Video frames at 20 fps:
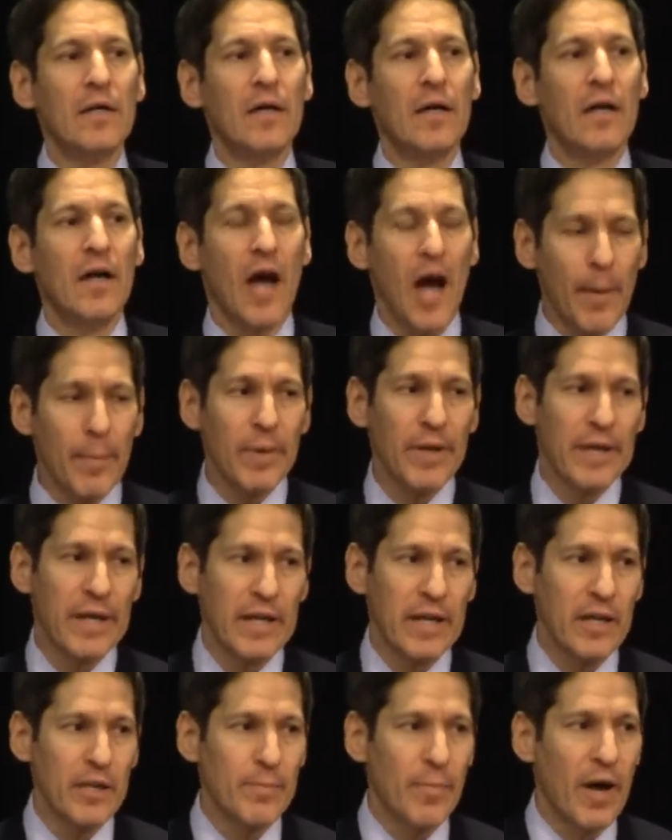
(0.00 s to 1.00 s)

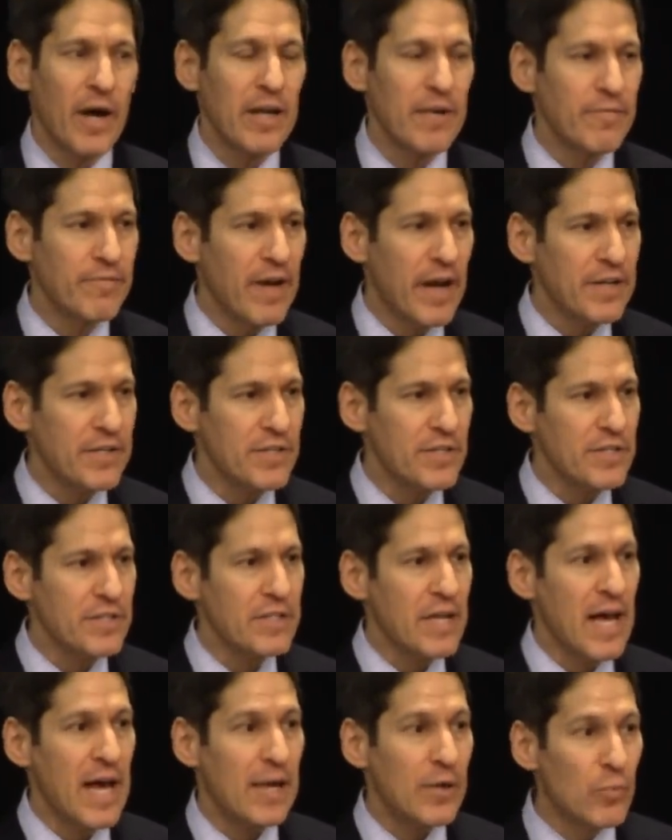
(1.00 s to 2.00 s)
complicated by infections.
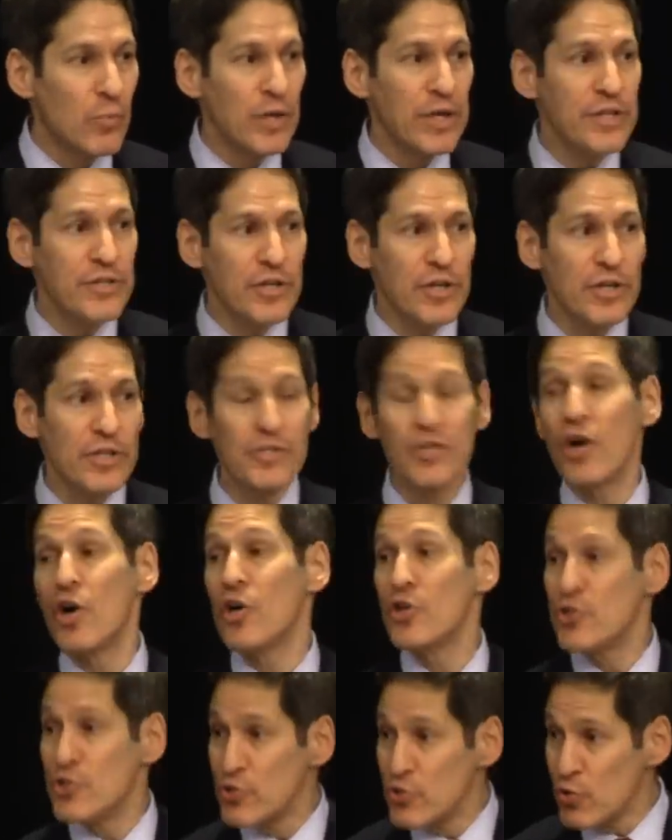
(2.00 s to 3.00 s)
And we just
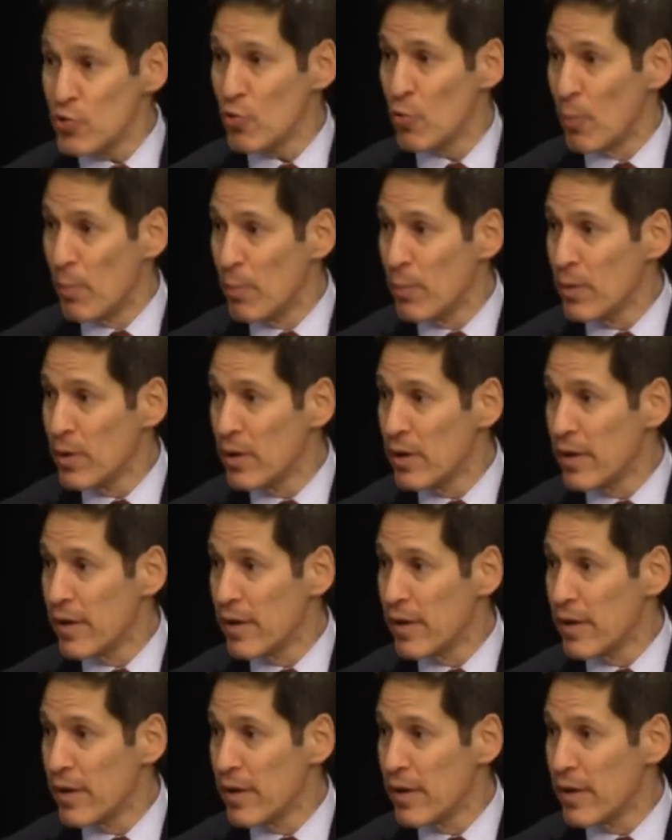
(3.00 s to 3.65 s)
assume